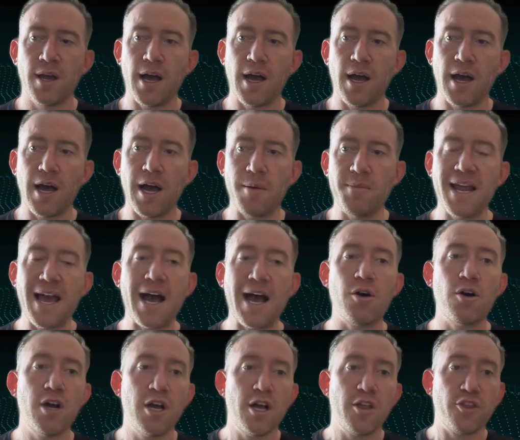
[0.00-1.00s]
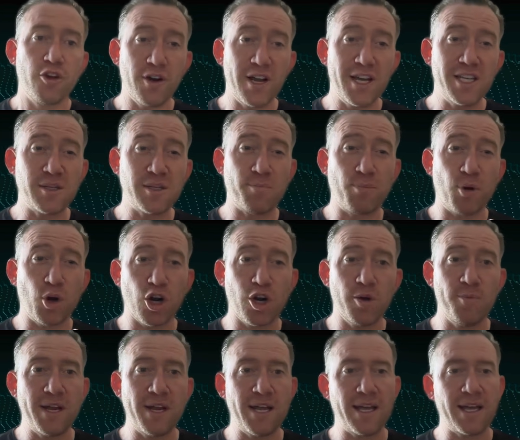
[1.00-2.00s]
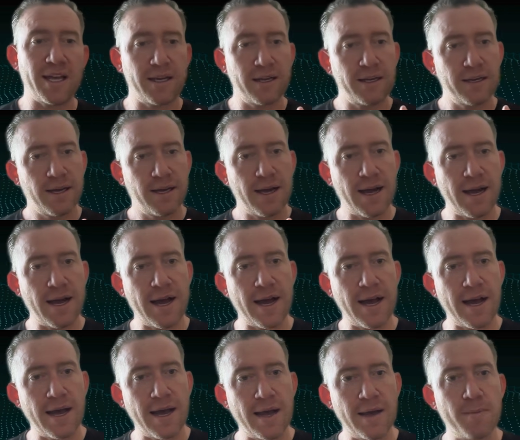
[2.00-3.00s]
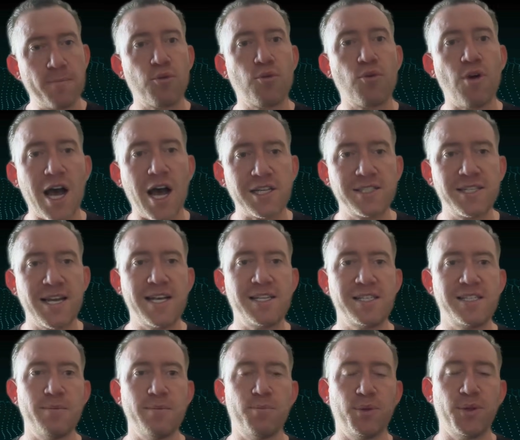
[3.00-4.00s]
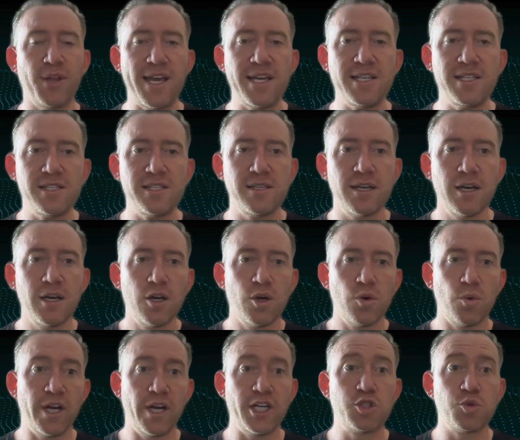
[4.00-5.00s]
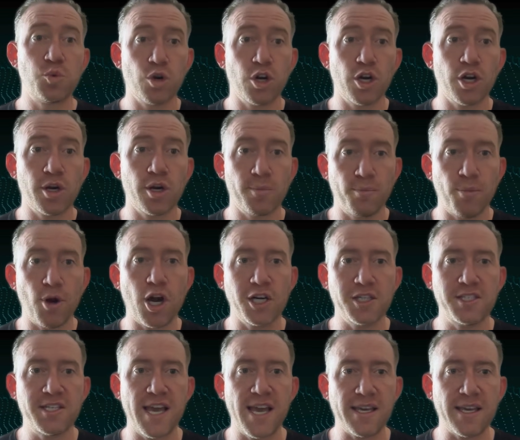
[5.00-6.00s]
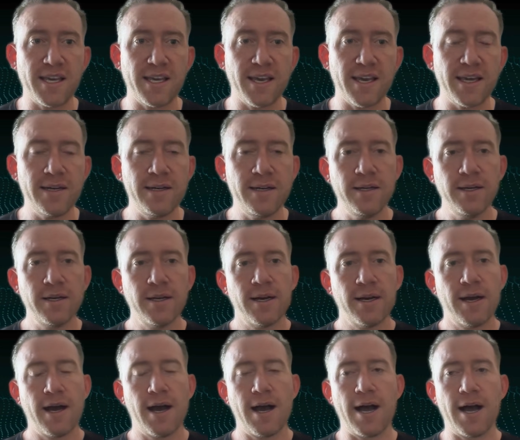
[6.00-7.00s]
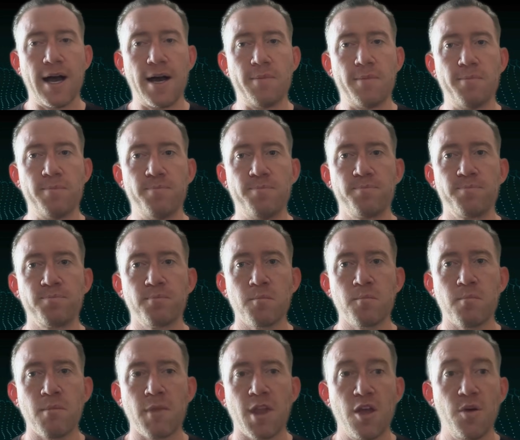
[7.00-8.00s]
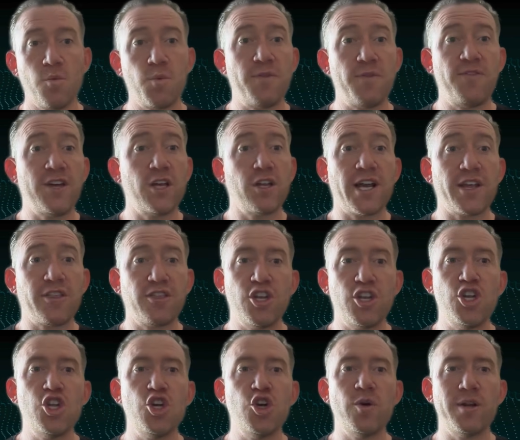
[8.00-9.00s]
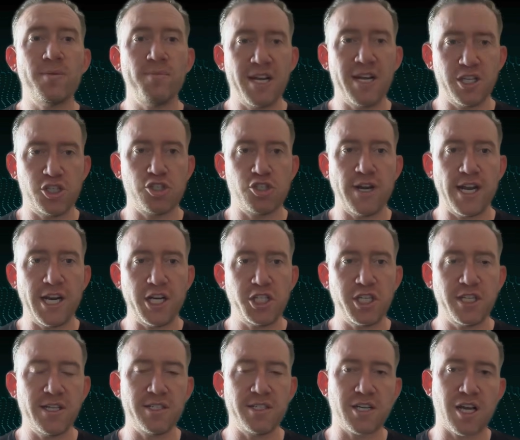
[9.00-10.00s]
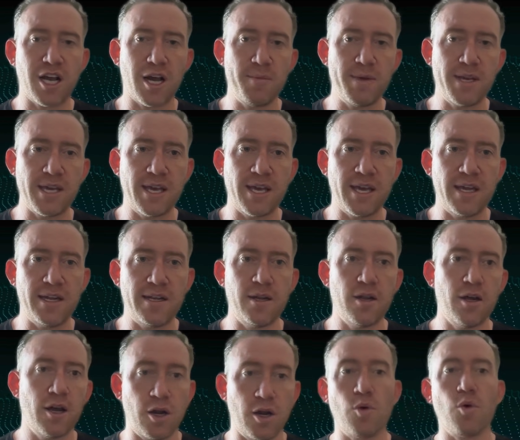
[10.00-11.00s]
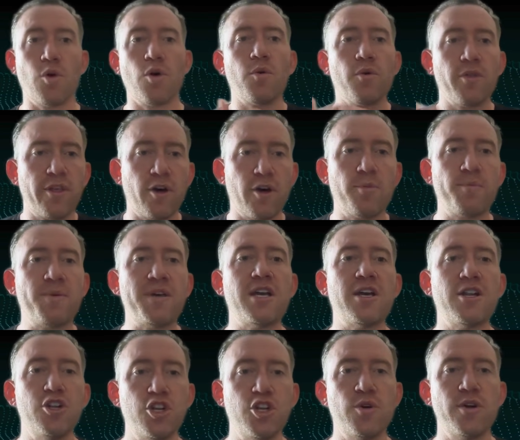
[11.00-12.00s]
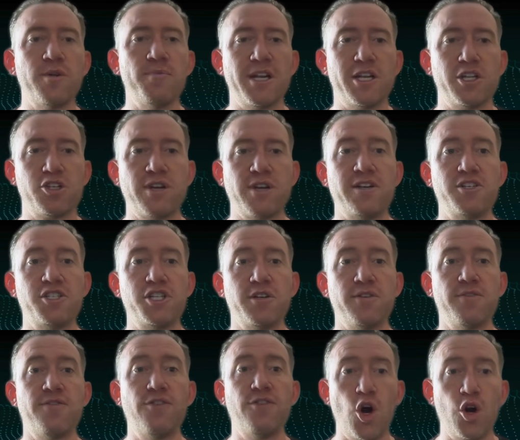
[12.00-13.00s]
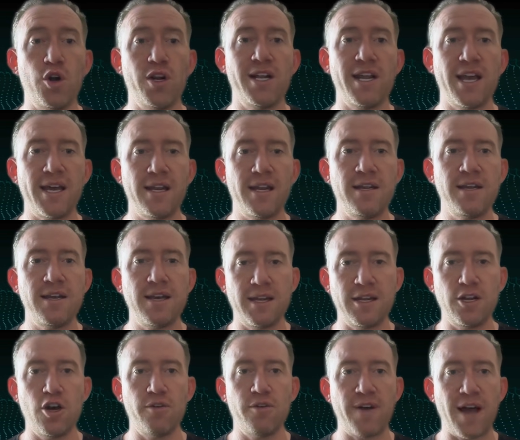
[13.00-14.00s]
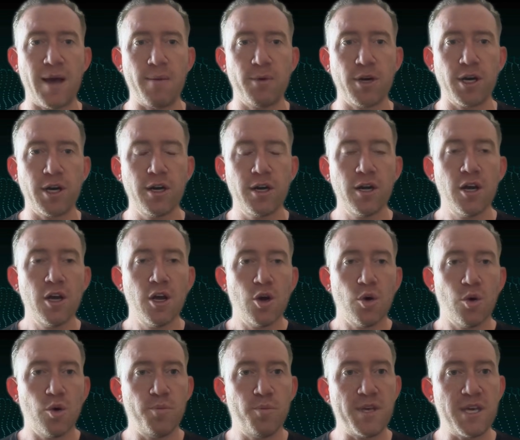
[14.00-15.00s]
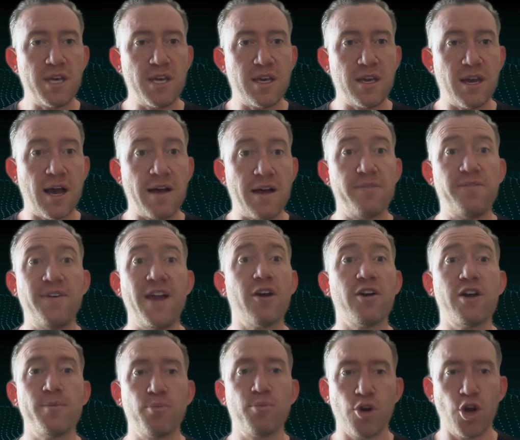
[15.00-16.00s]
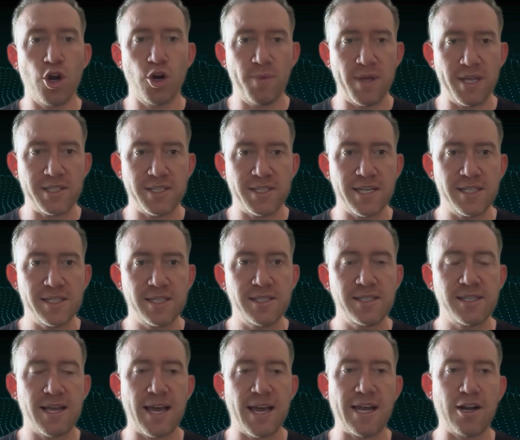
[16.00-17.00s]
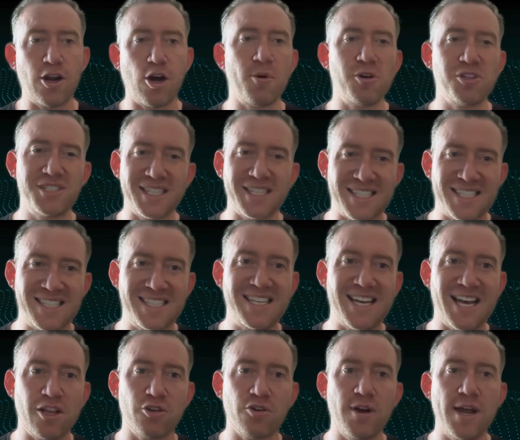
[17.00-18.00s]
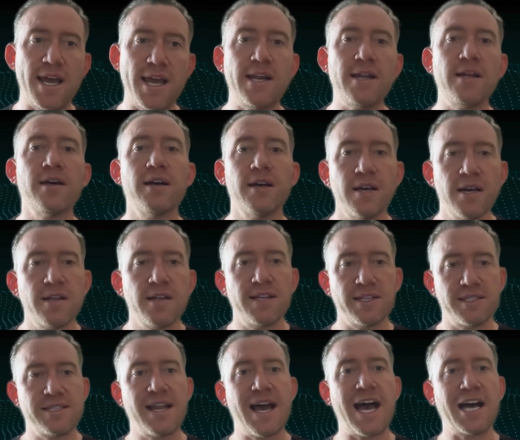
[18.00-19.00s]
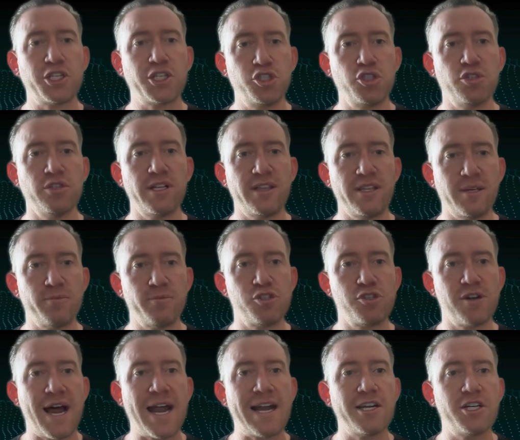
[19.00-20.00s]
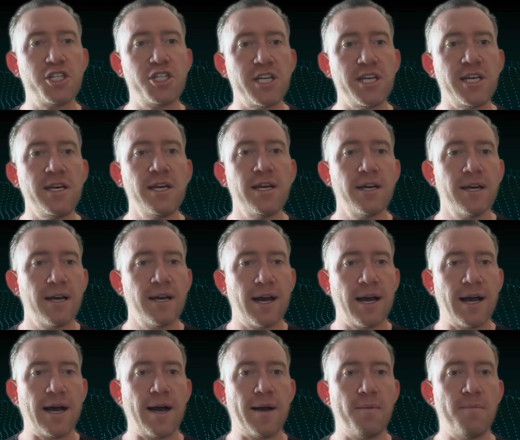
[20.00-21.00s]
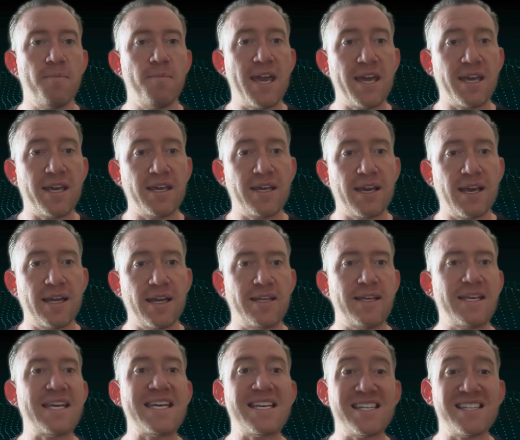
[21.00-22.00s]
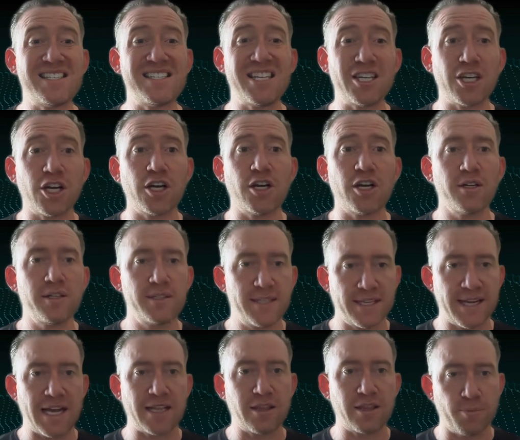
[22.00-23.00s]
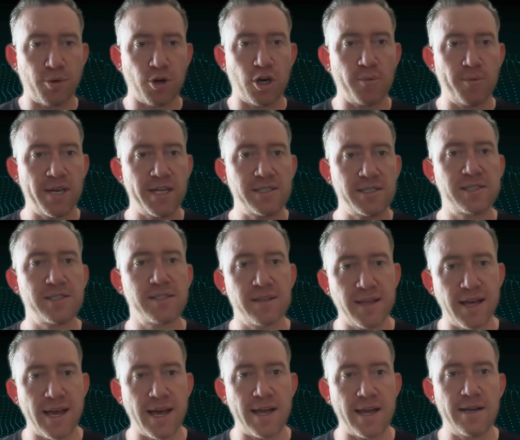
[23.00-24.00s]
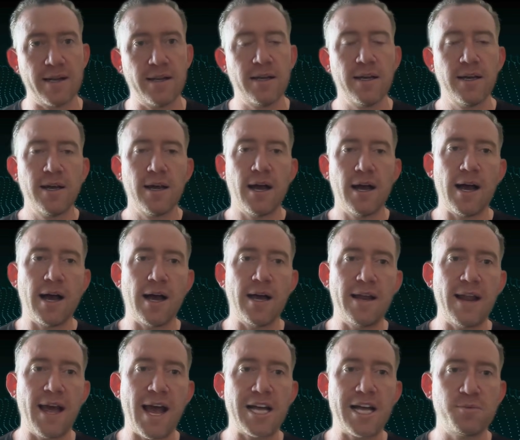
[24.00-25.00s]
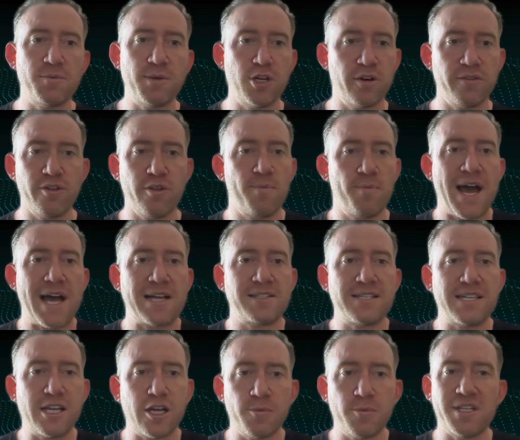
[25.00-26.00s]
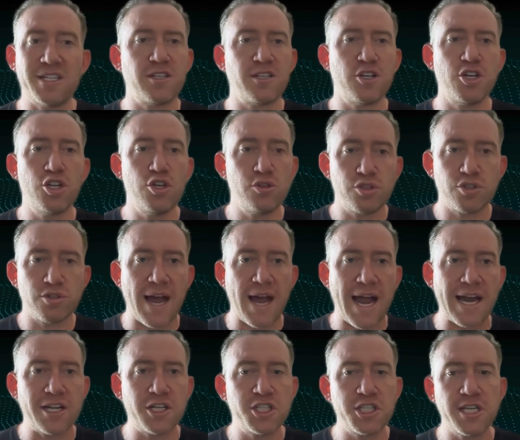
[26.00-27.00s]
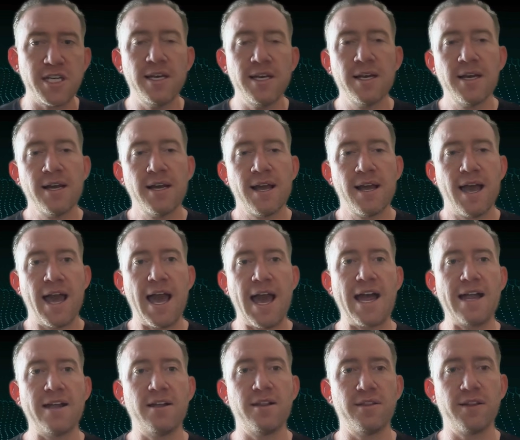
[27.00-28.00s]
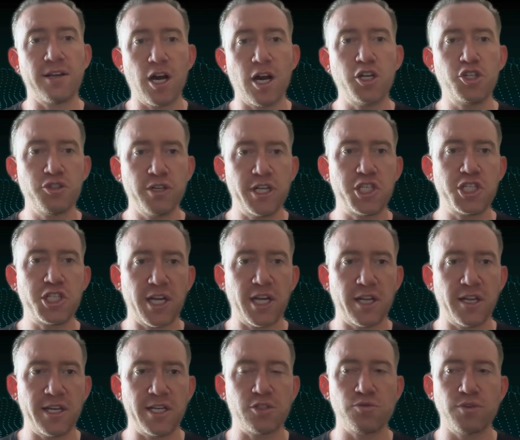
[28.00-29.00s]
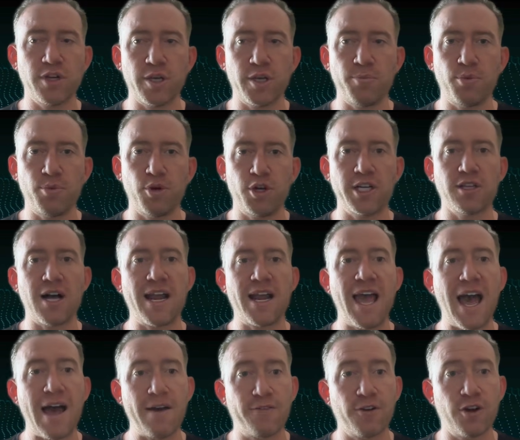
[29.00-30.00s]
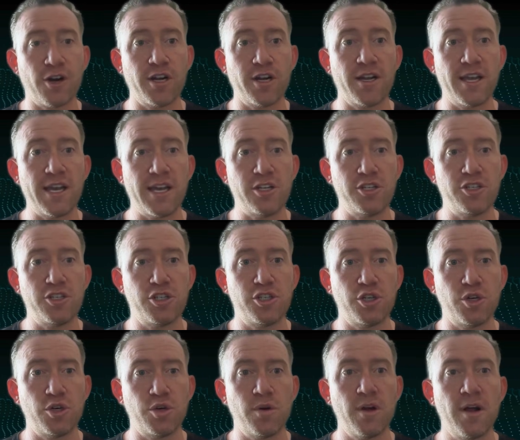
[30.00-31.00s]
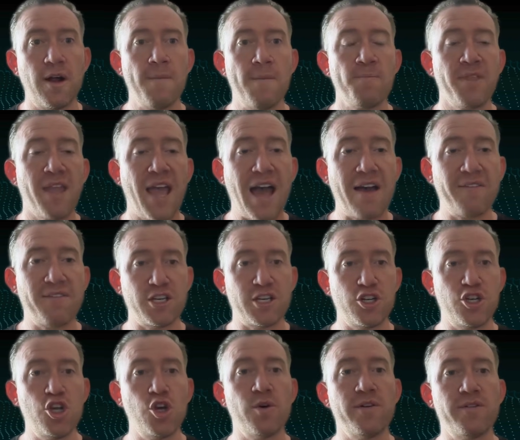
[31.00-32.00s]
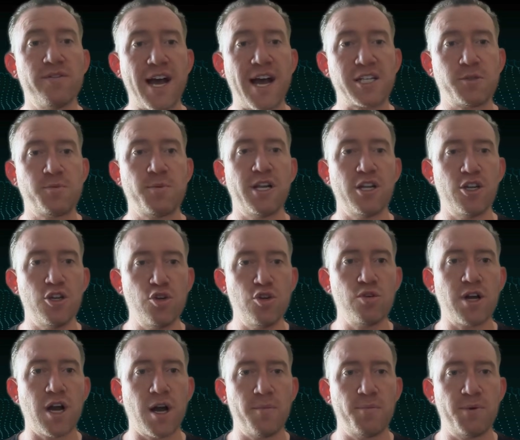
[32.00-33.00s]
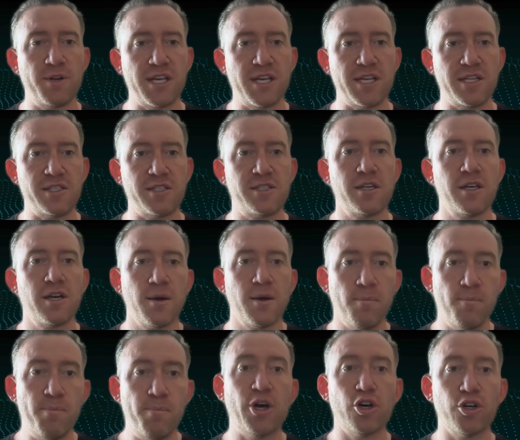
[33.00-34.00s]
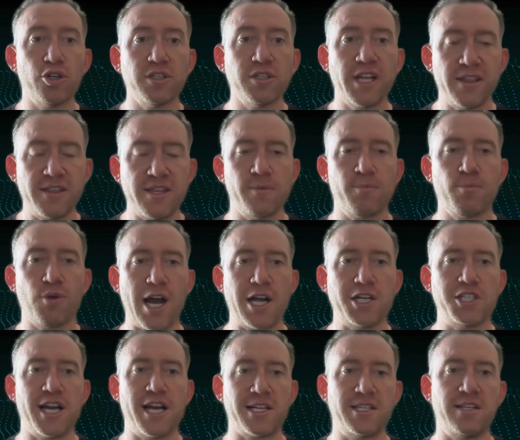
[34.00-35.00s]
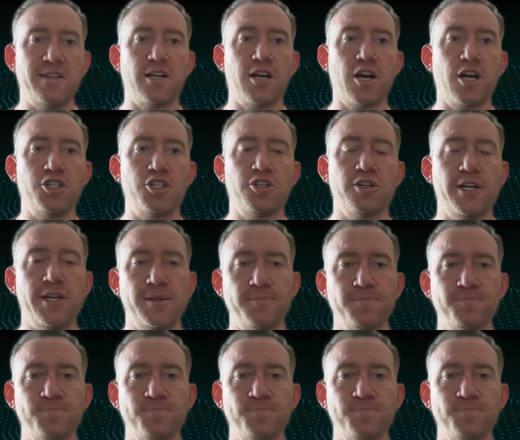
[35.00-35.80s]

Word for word: Um, now, there is a permitting uh, process in place, which we're partaking in. Um, we feel like the new administration that's coming in, or, well, there'll be a new administration voted in in November, will be uh, very pro business and almost accelerate this national lithium strategy, uh, making it easier to get the permits than uh, it has been over the past year. But it's a new strategy and the country of Chile is really putting a lot of effort into having new investment in new companies build lithium projects in the country.